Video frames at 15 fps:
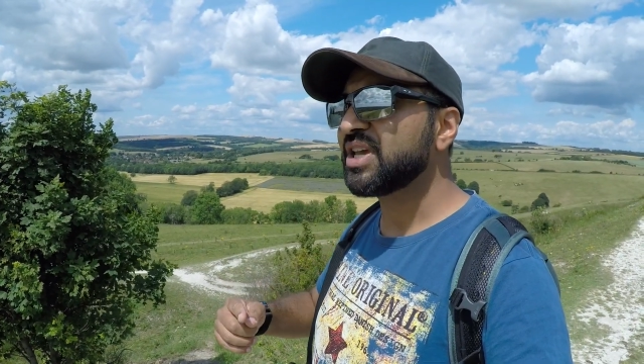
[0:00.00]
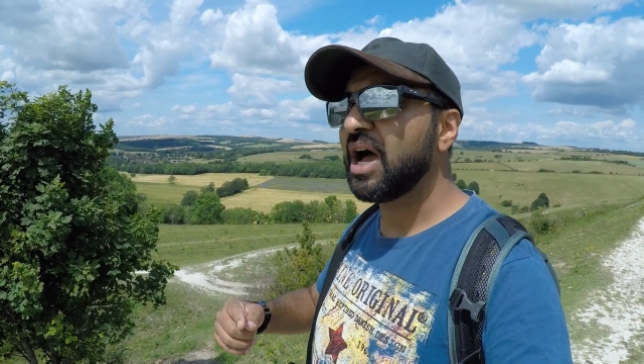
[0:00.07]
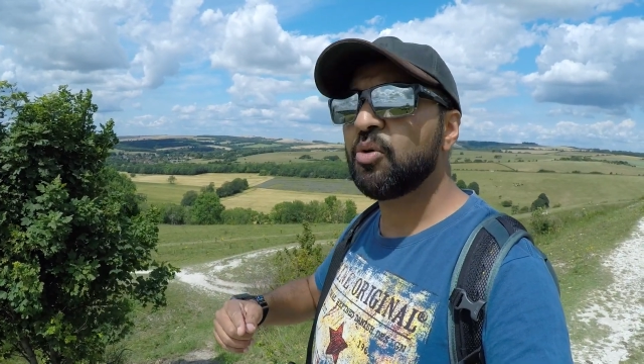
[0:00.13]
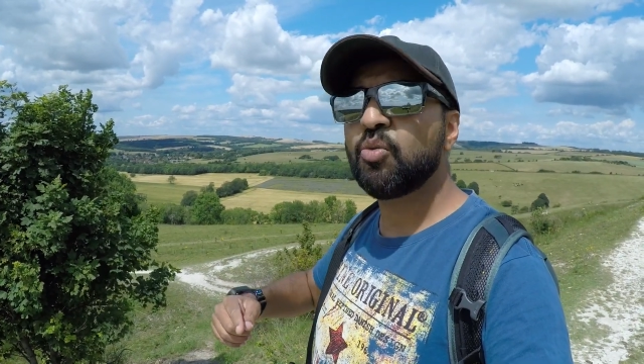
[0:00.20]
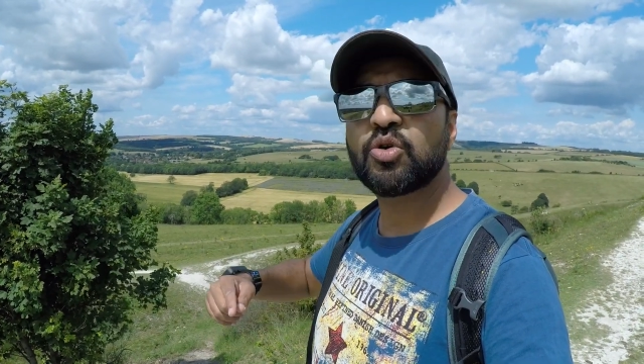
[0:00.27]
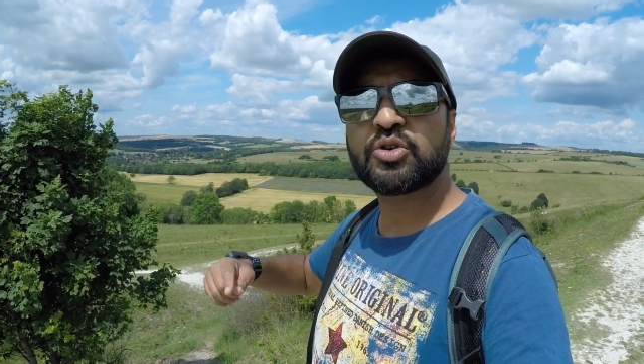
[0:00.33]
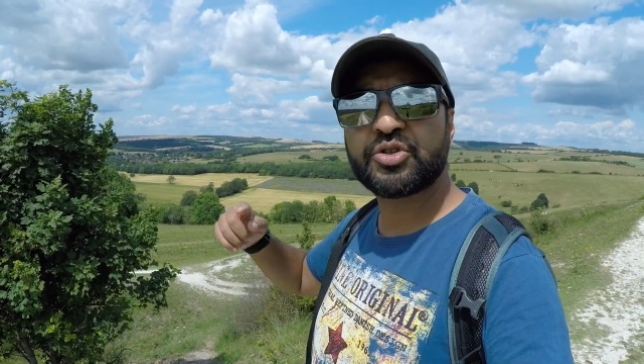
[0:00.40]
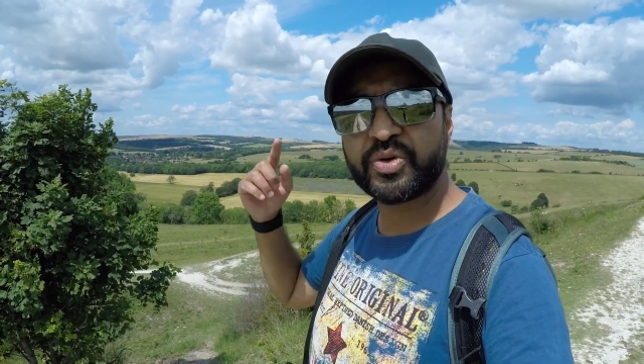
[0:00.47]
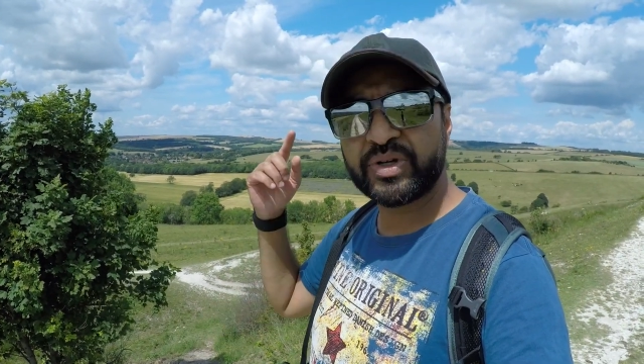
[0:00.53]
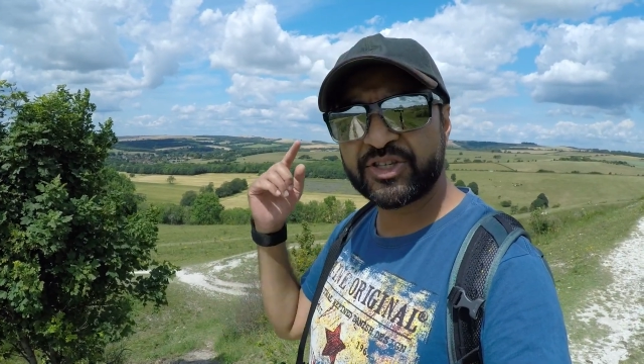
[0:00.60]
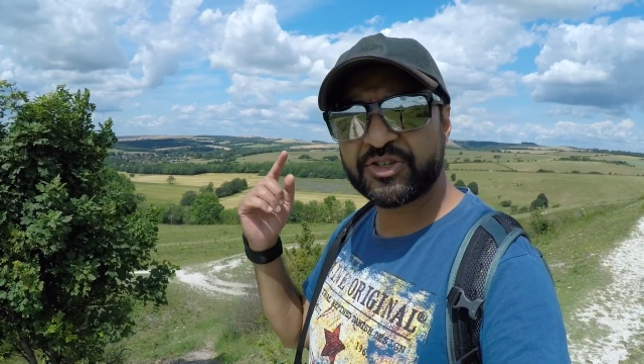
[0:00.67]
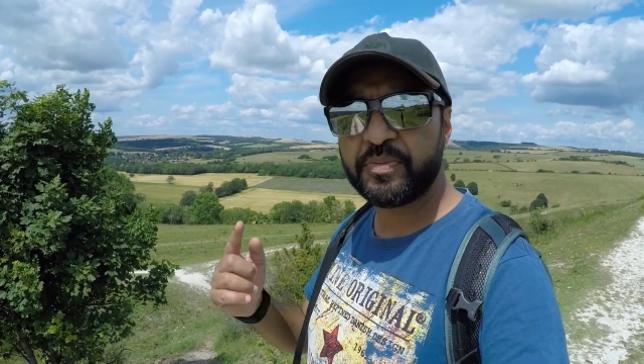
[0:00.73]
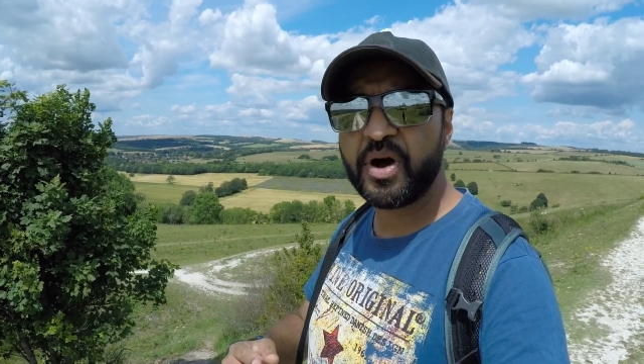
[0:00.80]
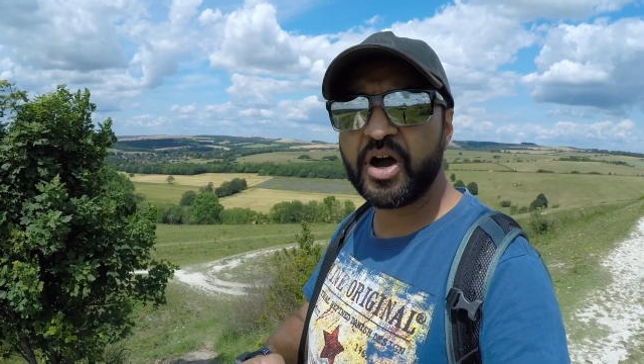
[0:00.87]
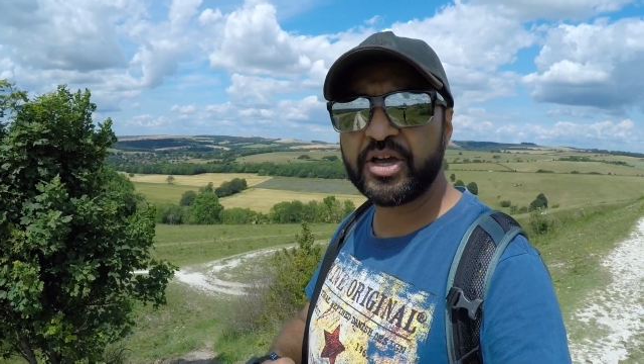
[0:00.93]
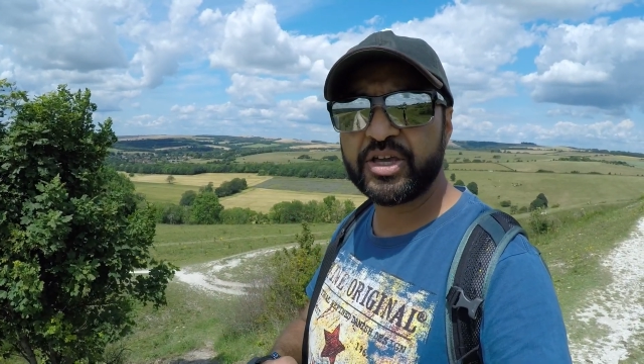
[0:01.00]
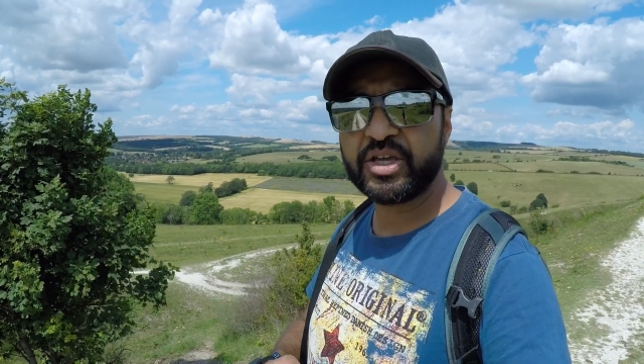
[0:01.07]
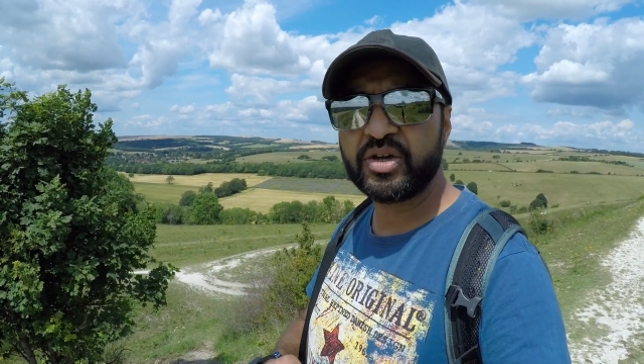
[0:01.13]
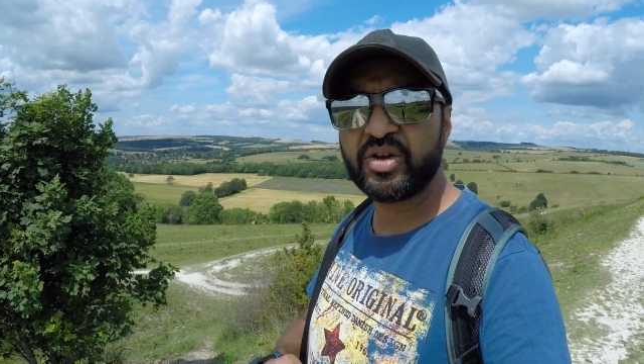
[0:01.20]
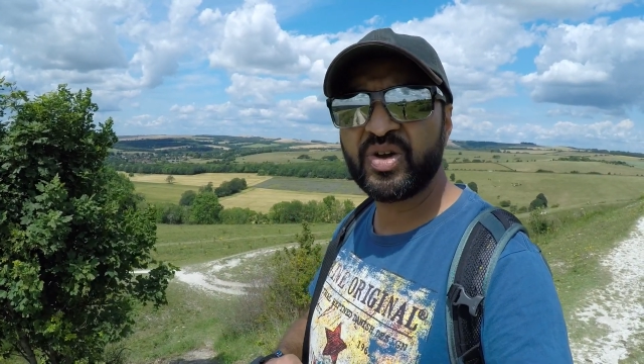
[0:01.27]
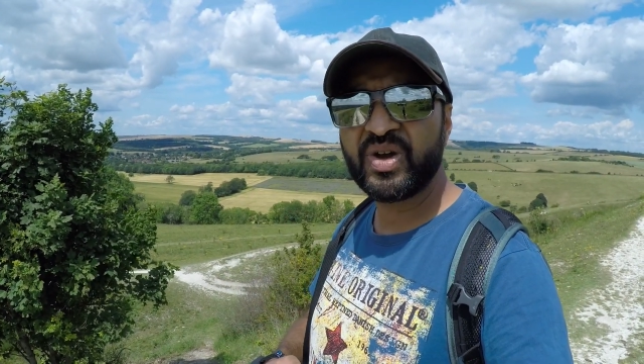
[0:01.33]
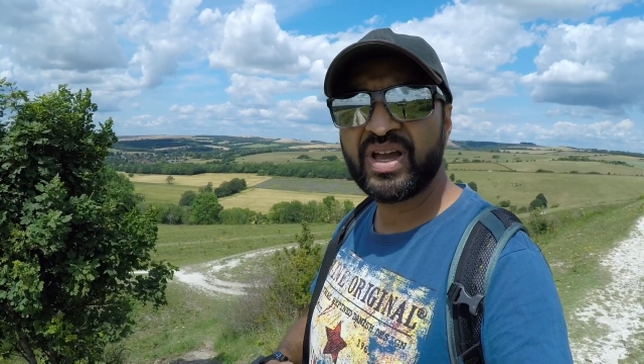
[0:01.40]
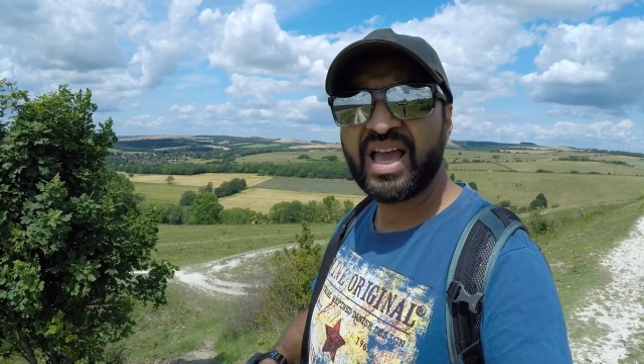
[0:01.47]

I want to inspire you.